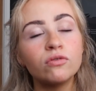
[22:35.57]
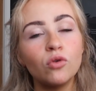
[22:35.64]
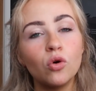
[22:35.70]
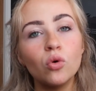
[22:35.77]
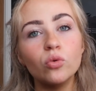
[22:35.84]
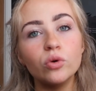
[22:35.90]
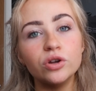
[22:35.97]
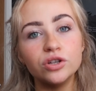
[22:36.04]

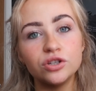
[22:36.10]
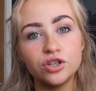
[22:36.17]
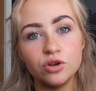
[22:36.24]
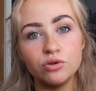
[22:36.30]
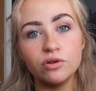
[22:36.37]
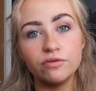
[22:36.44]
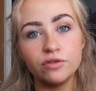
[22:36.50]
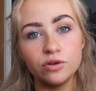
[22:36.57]
forward to
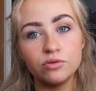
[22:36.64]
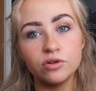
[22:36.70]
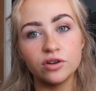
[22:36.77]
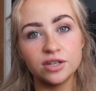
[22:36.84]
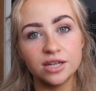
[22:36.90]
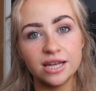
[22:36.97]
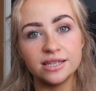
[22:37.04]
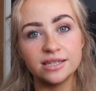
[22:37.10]
your food on
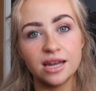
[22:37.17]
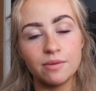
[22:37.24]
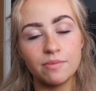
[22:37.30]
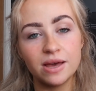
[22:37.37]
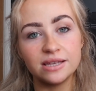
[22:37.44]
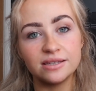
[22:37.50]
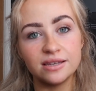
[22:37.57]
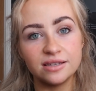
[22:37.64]
a day-to-day
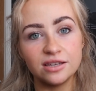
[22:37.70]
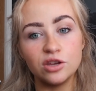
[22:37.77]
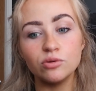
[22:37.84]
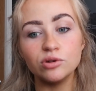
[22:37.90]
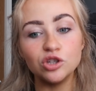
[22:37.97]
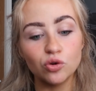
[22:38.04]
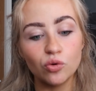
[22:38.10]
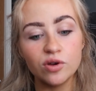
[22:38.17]
basis and you
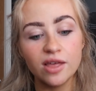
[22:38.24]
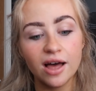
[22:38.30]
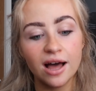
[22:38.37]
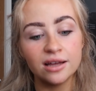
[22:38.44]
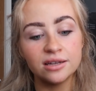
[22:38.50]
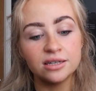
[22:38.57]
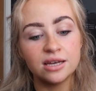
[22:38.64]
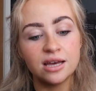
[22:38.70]
enjoy
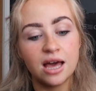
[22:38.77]
that.